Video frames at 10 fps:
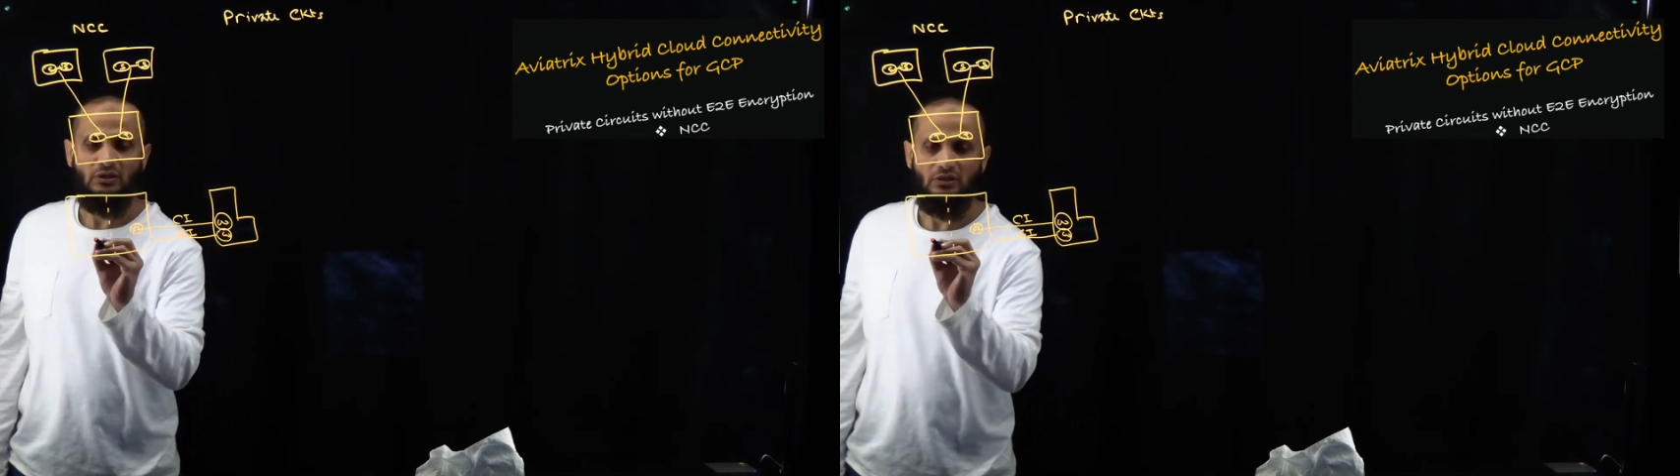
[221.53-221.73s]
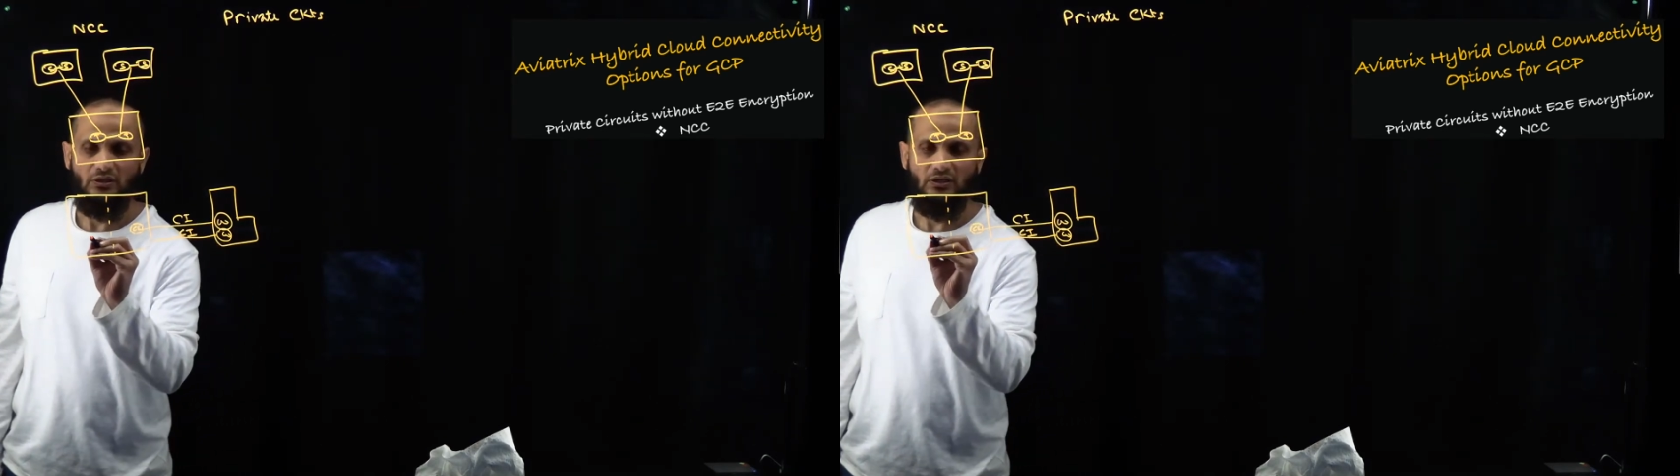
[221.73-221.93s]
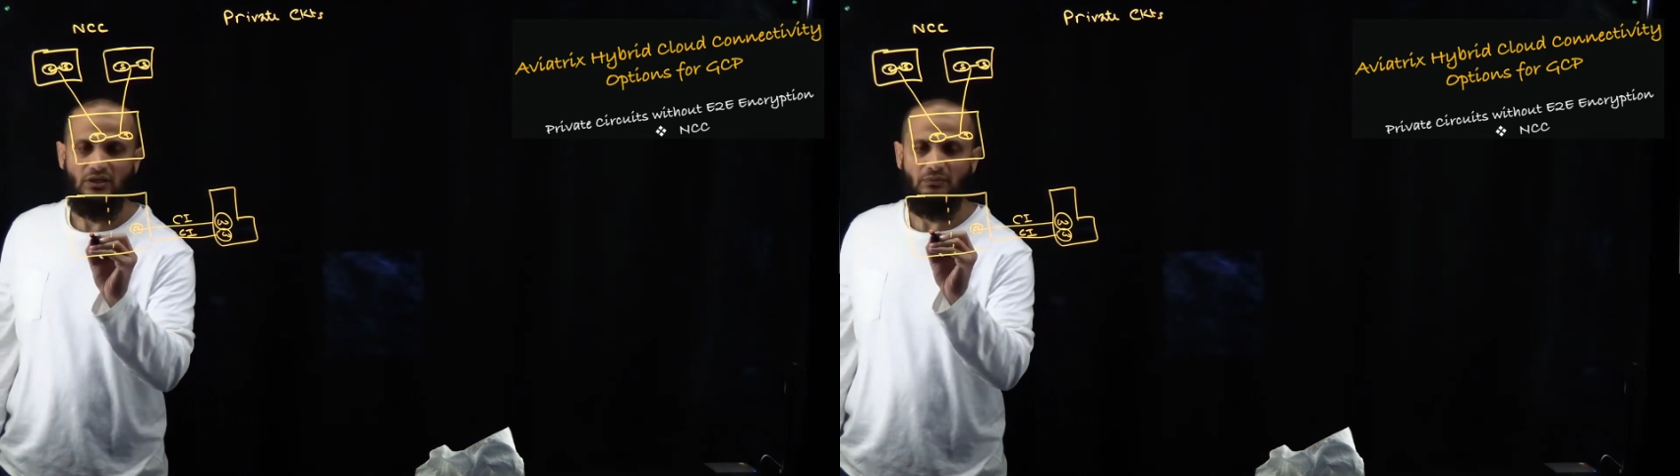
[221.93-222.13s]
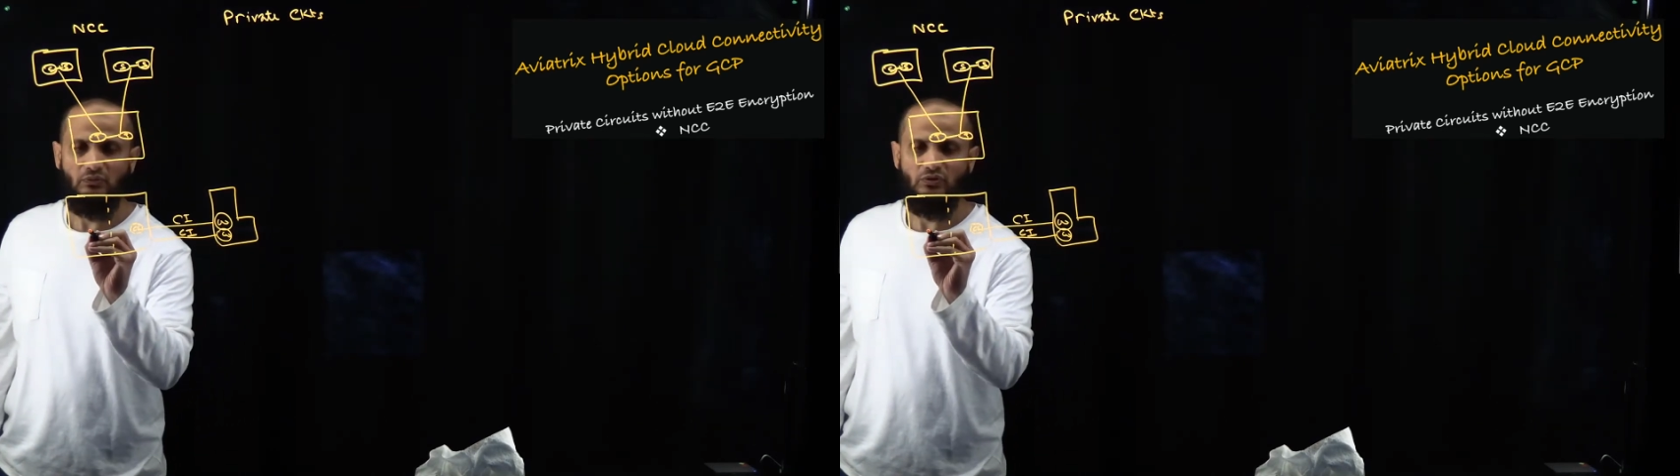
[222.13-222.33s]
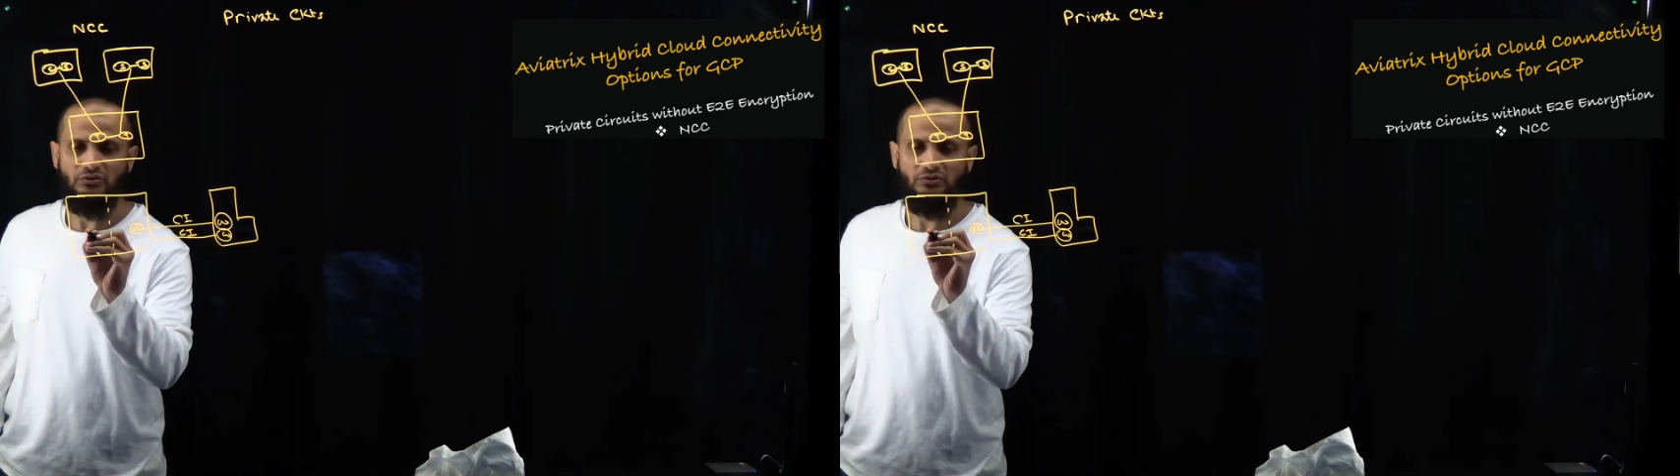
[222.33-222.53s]
then I'm
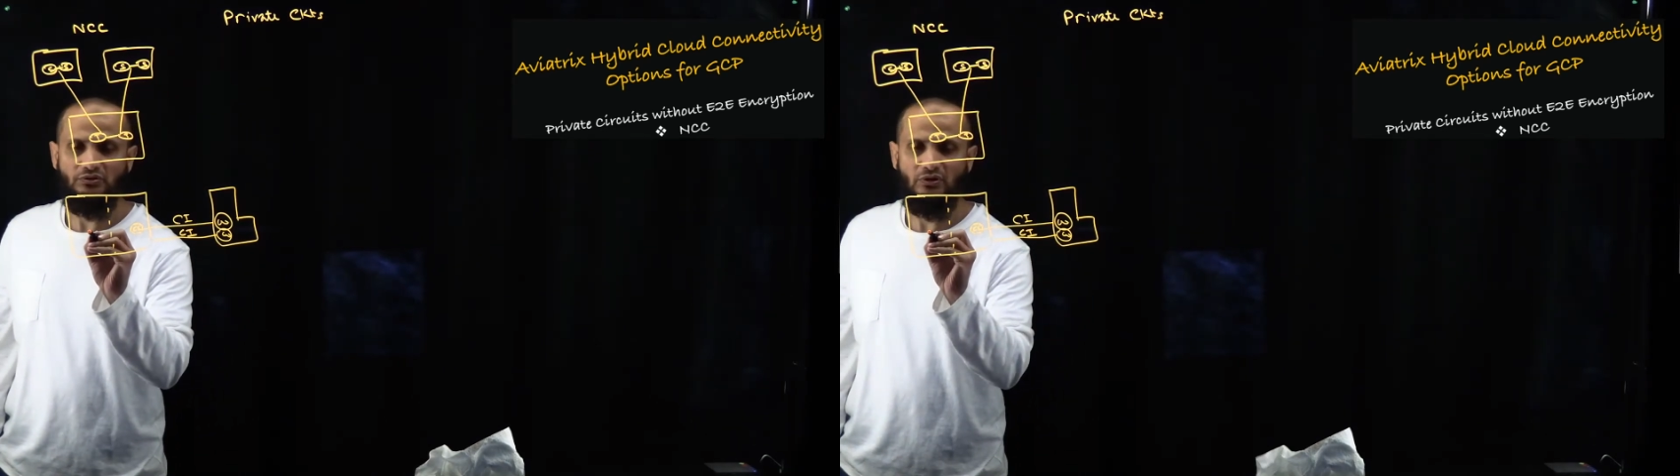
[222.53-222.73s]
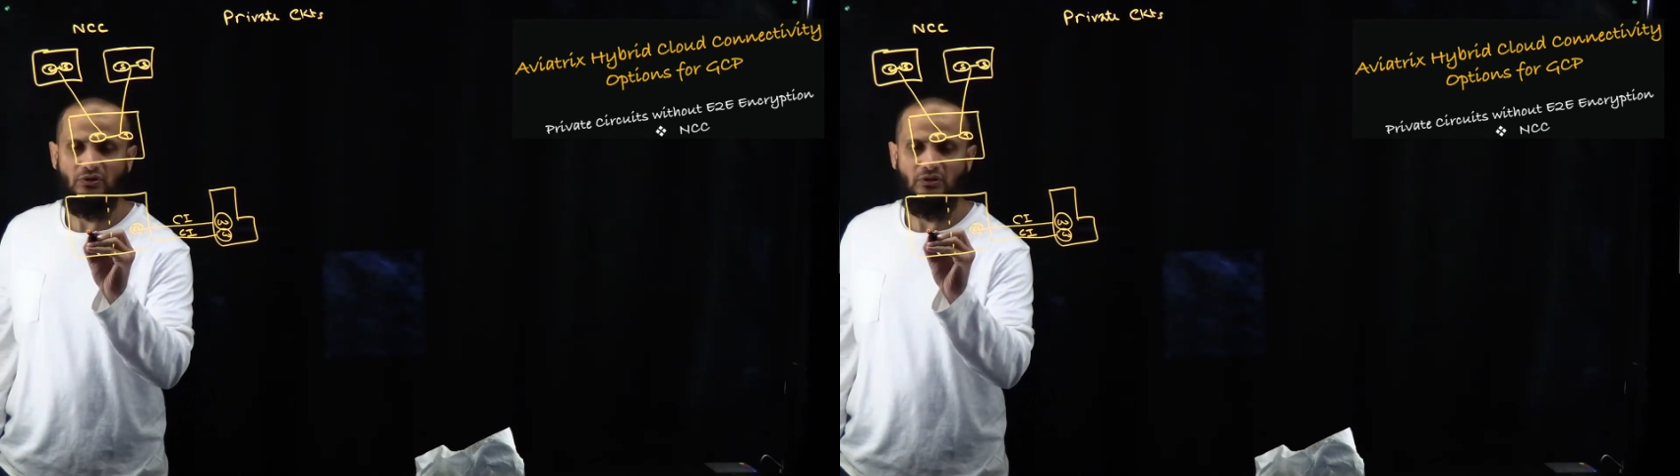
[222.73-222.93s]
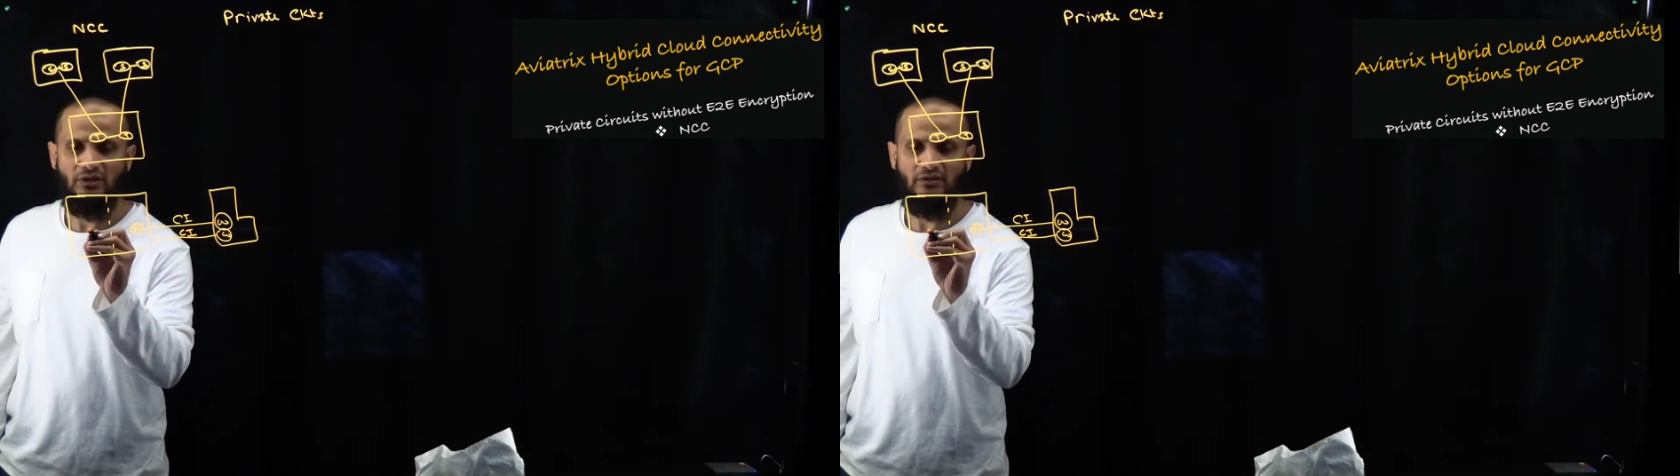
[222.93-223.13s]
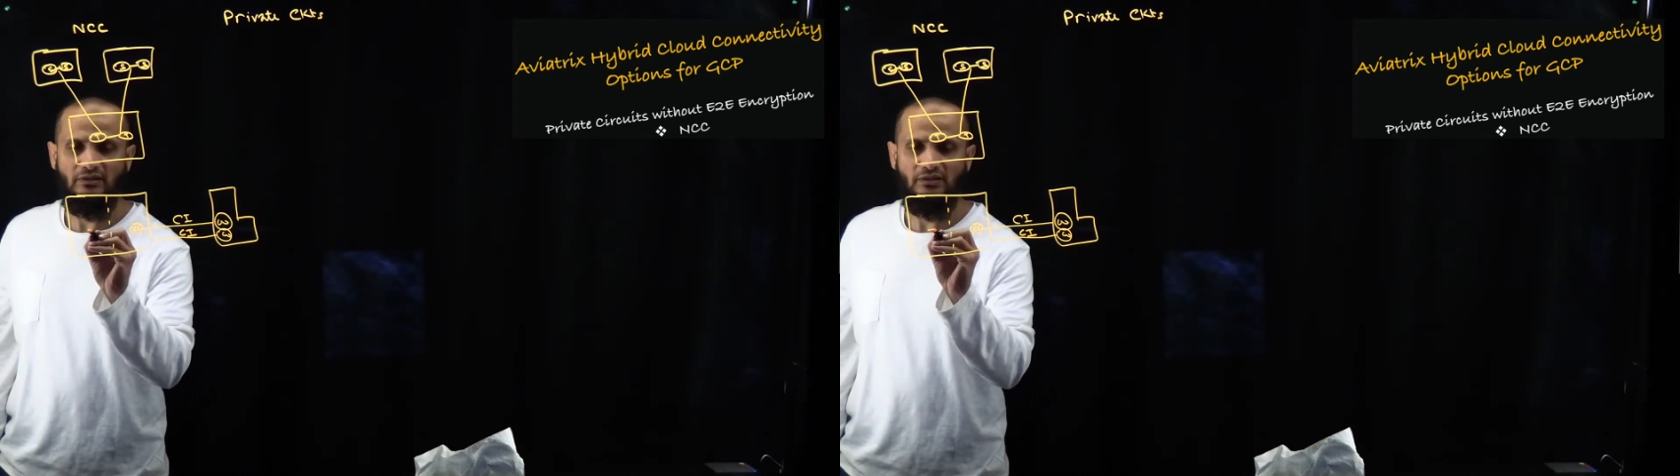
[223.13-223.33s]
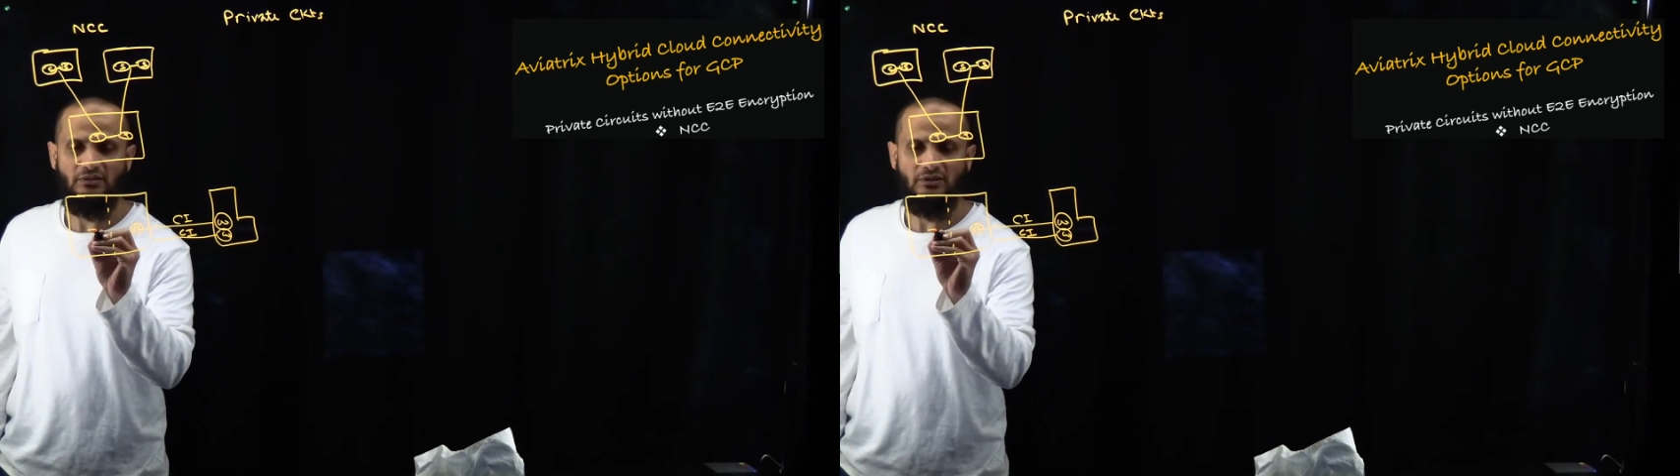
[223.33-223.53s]
going to draw
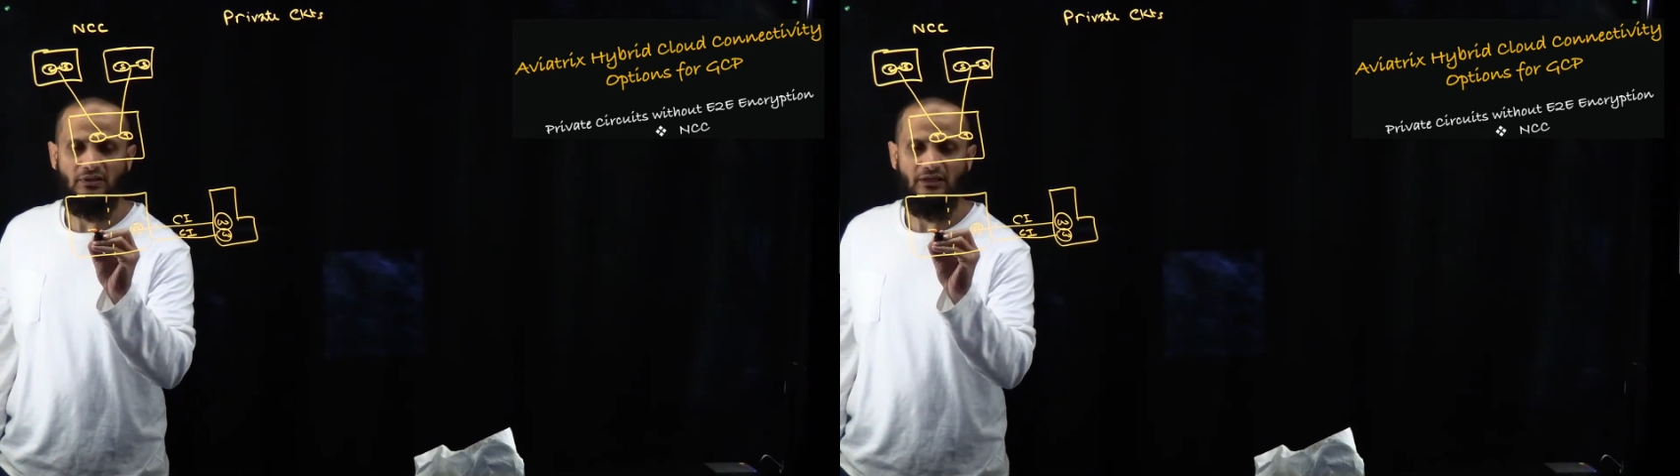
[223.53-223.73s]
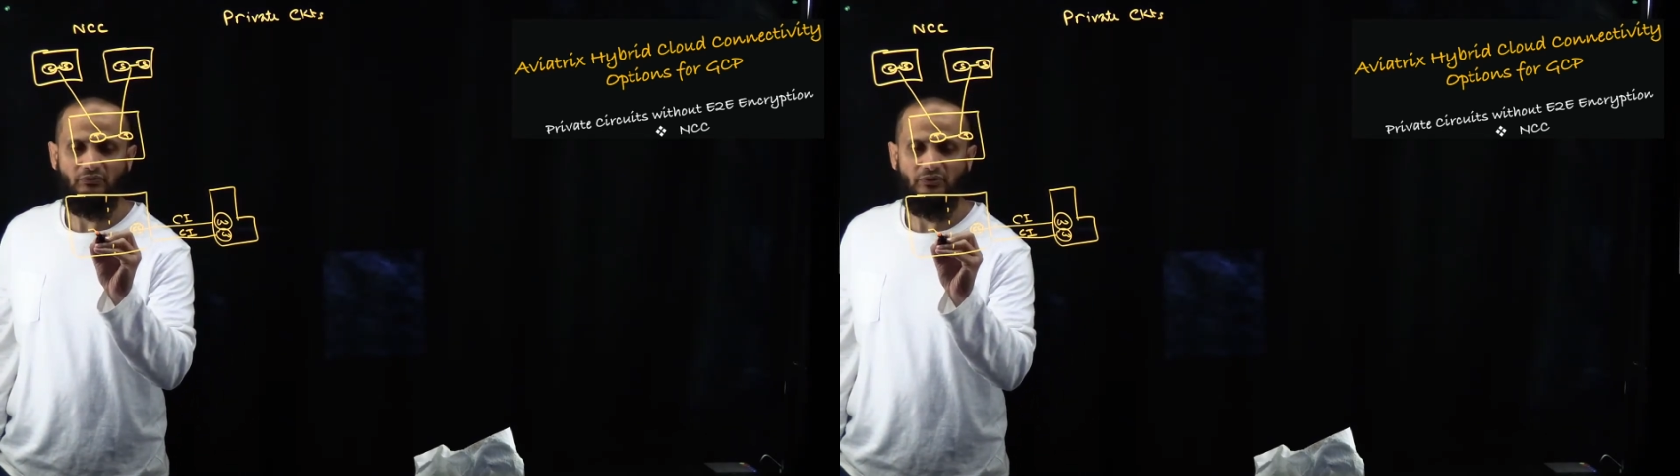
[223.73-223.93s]
another cloud